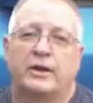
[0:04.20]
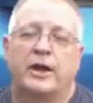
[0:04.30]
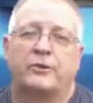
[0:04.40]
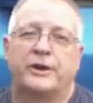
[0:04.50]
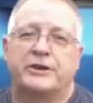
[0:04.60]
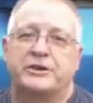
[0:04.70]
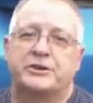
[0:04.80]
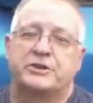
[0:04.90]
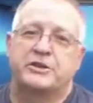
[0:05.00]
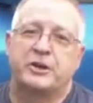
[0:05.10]
Hello friends,
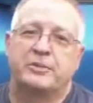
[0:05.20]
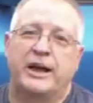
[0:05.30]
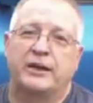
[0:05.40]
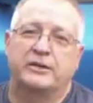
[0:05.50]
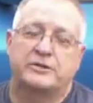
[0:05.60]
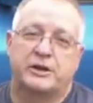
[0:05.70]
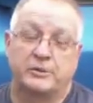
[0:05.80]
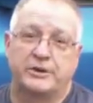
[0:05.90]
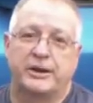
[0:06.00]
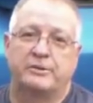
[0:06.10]
this is Tim Collins
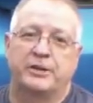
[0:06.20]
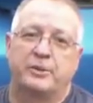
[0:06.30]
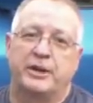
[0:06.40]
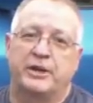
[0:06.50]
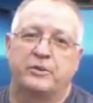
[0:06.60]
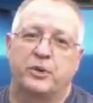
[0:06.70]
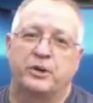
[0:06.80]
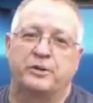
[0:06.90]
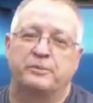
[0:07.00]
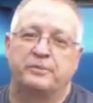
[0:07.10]
coming to you again with our weekend
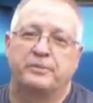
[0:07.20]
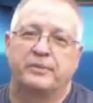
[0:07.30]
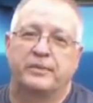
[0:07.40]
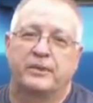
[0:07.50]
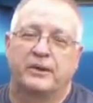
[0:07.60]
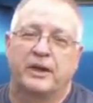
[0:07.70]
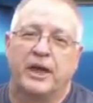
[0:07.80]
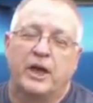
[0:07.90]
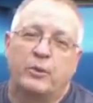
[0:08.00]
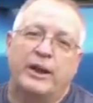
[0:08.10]
word.
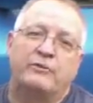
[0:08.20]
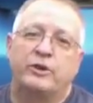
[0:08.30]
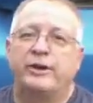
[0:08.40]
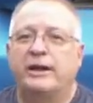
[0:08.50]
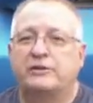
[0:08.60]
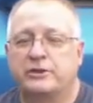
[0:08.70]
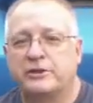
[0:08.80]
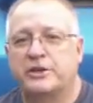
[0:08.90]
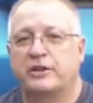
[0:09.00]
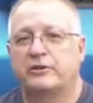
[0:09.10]
Well, I flew down to
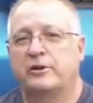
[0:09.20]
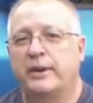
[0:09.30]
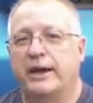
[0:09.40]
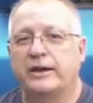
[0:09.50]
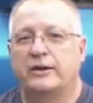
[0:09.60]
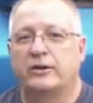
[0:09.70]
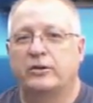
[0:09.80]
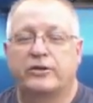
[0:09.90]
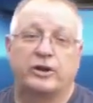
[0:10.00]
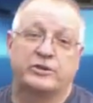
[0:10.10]
the Southern Command
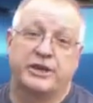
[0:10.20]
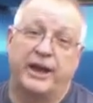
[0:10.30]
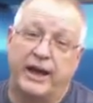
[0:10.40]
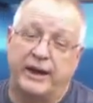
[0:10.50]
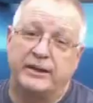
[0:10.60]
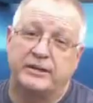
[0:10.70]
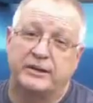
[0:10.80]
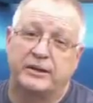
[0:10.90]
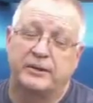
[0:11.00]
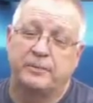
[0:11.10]
on Thursday night
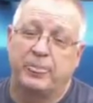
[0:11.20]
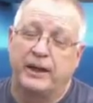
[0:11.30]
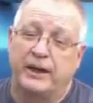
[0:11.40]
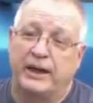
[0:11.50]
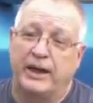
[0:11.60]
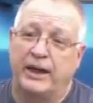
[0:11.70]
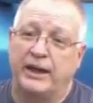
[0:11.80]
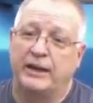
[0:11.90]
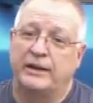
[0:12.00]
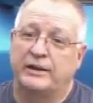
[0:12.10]

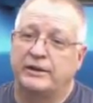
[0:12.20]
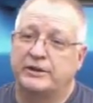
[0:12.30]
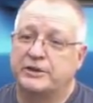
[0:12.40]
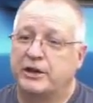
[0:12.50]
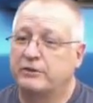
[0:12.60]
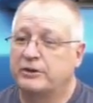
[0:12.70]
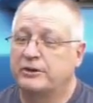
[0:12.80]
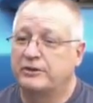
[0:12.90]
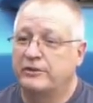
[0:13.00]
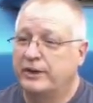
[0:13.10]
and
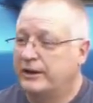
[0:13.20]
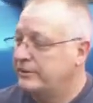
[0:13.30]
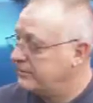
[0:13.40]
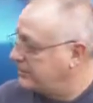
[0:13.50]
discovered when I